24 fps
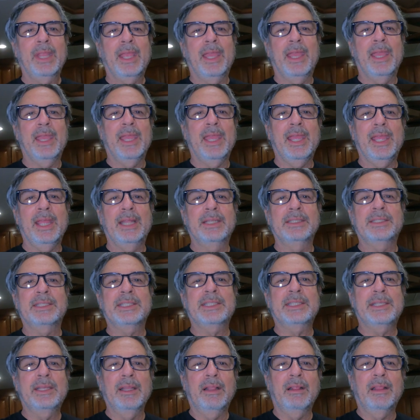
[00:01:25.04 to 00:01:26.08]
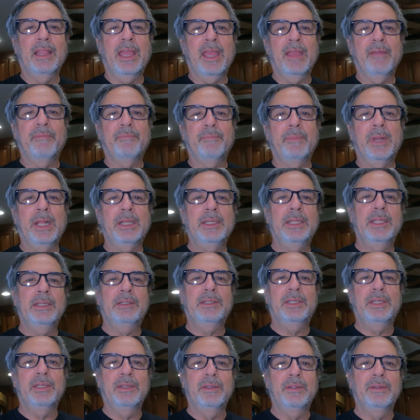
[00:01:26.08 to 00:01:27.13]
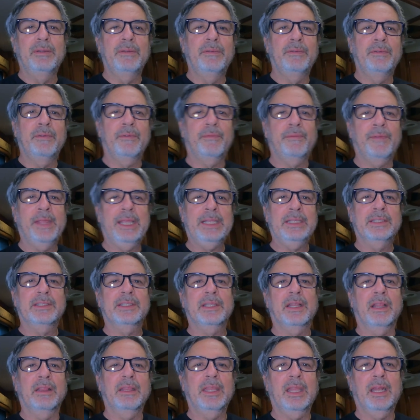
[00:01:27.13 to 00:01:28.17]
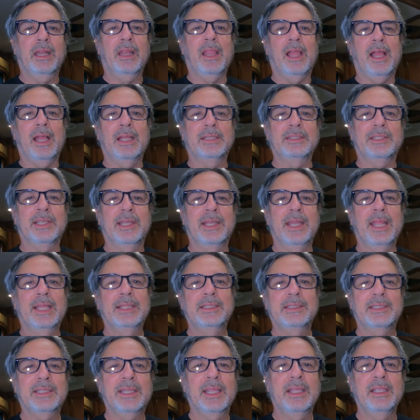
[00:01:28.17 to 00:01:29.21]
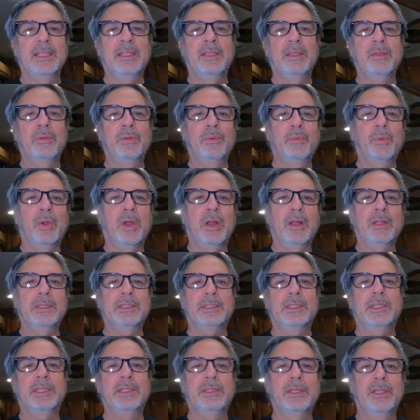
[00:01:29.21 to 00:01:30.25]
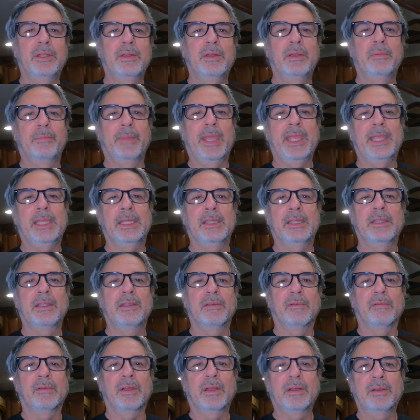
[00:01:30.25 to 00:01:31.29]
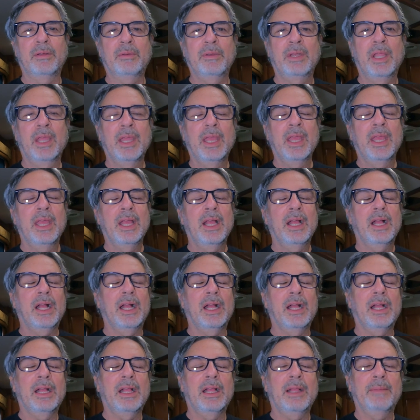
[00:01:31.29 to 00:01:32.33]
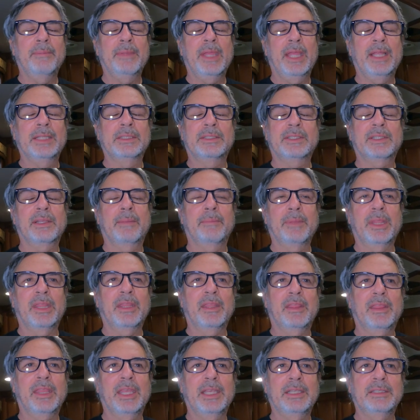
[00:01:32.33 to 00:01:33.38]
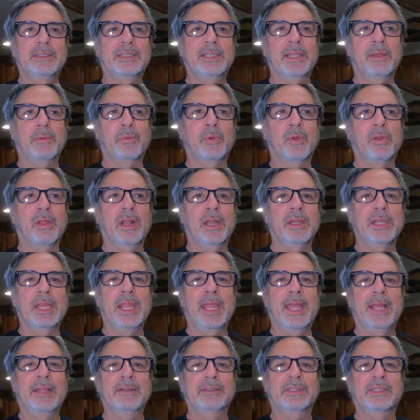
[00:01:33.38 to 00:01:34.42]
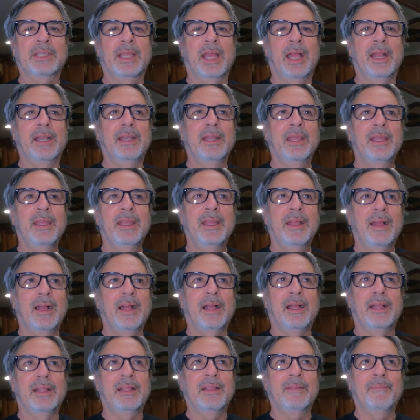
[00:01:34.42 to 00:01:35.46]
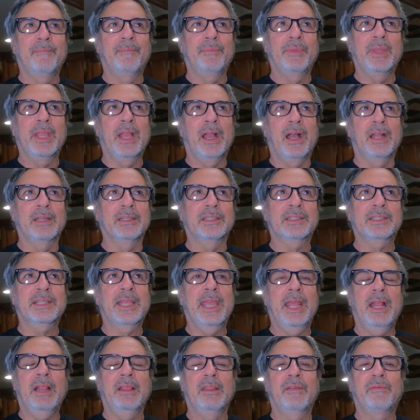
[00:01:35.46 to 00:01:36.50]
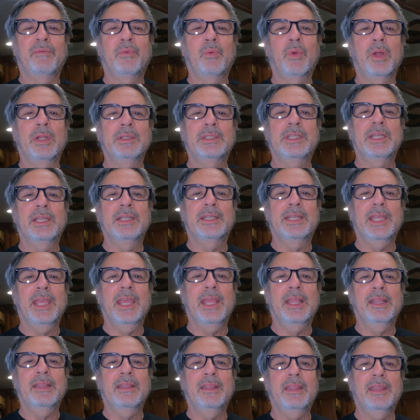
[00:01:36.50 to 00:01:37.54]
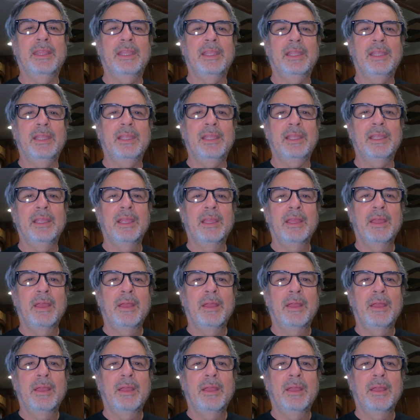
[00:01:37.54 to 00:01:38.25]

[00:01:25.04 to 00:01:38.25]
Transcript: and still have money to fix the little odds and ends that you want to do to make it your own, um, and some of the things that were on the outside. Uh, on a scale of one to ten, the